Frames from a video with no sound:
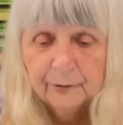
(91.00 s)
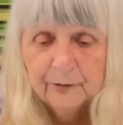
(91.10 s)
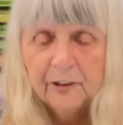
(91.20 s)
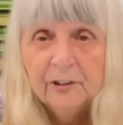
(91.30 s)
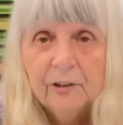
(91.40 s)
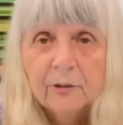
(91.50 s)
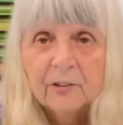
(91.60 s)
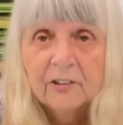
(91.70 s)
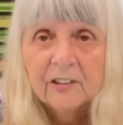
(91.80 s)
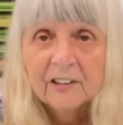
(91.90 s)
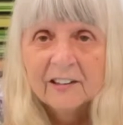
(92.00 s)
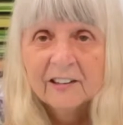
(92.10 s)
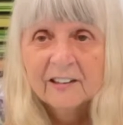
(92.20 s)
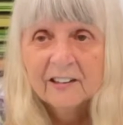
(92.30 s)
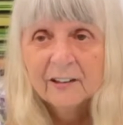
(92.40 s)
a use,
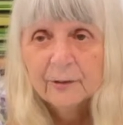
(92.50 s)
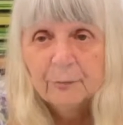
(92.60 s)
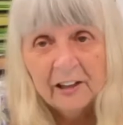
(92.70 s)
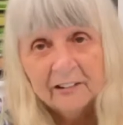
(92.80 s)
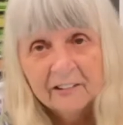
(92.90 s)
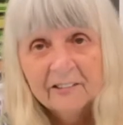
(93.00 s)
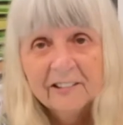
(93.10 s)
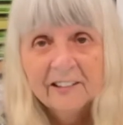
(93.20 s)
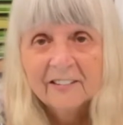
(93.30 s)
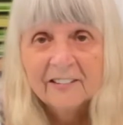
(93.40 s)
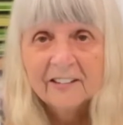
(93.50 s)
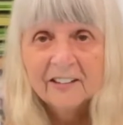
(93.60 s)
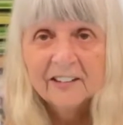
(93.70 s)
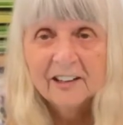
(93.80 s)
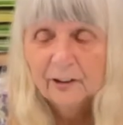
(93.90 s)
a practical use that
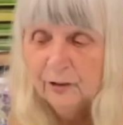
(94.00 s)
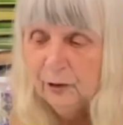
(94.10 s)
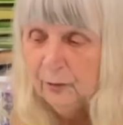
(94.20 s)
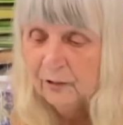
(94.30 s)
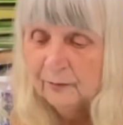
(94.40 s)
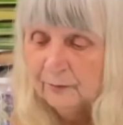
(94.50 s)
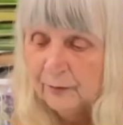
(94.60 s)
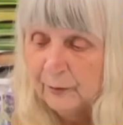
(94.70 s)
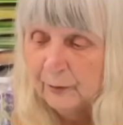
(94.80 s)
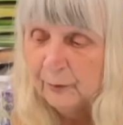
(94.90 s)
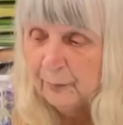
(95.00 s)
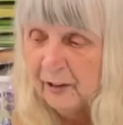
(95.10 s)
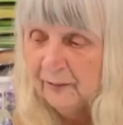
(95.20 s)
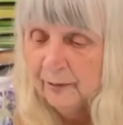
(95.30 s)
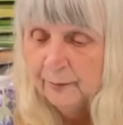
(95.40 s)
they can use them for,
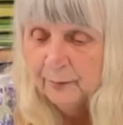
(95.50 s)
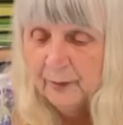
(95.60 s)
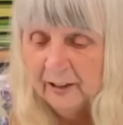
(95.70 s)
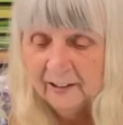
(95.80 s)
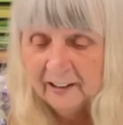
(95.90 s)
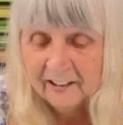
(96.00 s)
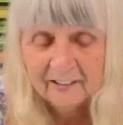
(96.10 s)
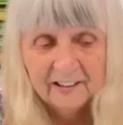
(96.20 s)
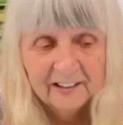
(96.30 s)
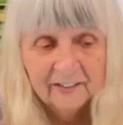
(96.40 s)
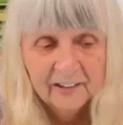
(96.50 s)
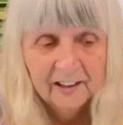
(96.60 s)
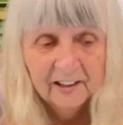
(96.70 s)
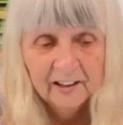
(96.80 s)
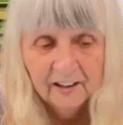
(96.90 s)
apart from being decorative.
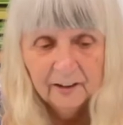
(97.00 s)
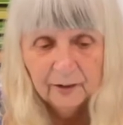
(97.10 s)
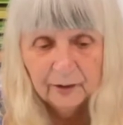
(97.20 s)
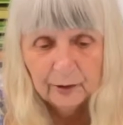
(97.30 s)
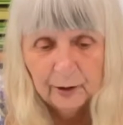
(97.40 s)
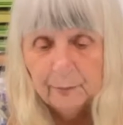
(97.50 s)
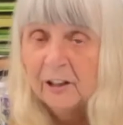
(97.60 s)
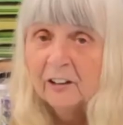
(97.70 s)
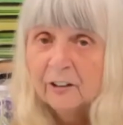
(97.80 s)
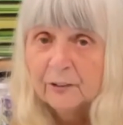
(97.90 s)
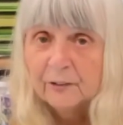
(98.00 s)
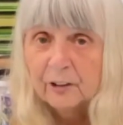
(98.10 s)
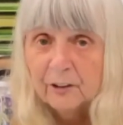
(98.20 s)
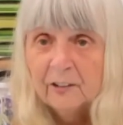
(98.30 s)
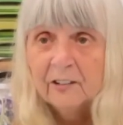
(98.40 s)
So I make a lot of
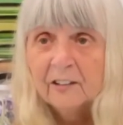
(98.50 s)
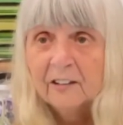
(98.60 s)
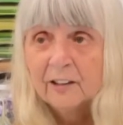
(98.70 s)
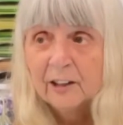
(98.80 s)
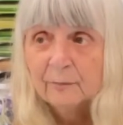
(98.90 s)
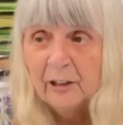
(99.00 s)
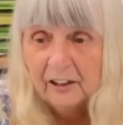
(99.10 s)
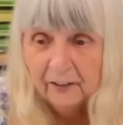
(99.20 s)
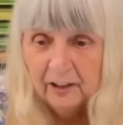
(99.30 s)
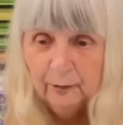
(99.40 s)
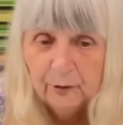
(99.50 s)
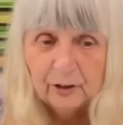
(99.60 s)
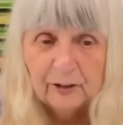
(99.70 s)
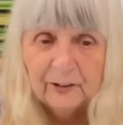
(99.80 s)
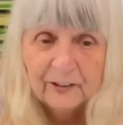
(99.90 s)
clocks, and I make themed
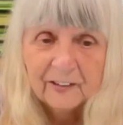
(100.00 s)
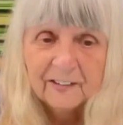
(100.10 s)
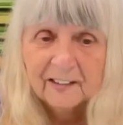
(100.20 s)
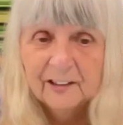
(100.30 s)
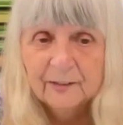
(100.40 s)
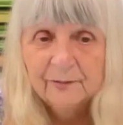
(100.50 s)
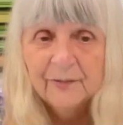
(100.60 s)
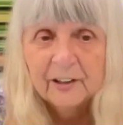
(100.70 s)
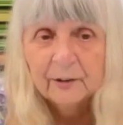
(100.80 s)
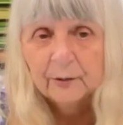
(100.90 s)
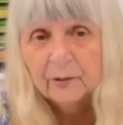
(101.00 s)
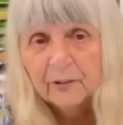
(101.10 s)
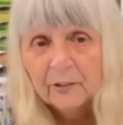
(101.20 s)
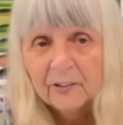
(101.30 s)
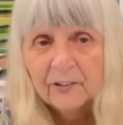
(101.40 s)
clocks, all
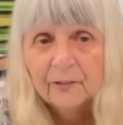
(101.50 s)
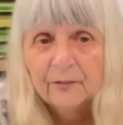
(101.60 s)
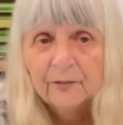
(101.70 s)
sorts of